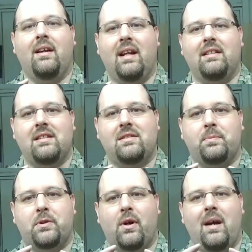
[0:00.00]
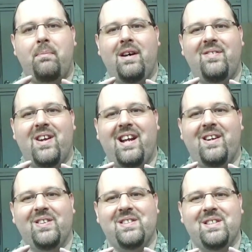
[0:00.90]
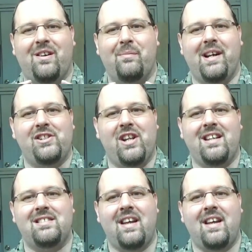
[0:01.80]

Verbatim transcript: Hit that subscribe button right here in the center of my chest,